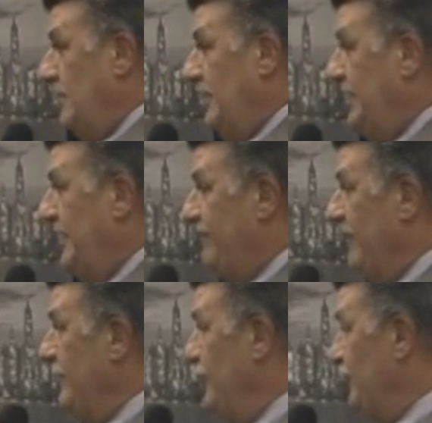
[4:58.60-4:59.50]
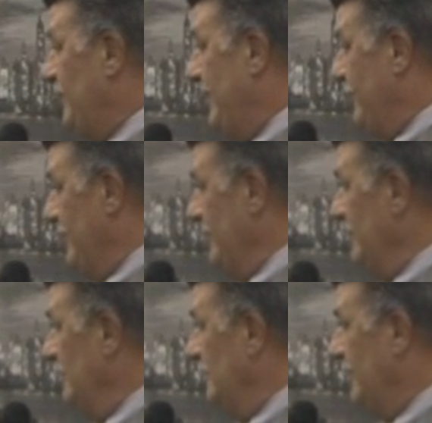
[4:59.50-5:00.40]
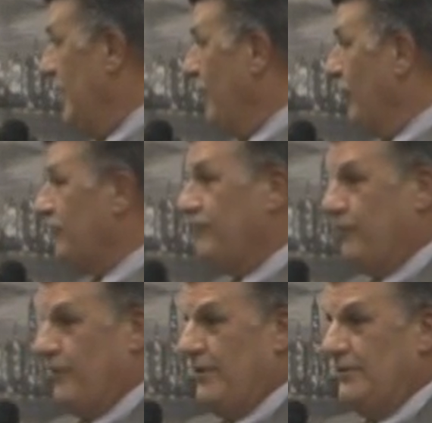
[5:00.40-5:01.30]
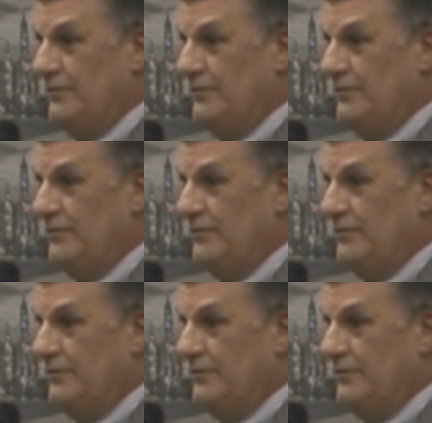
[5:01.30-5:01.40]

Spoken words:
And that very newspaper that I worked for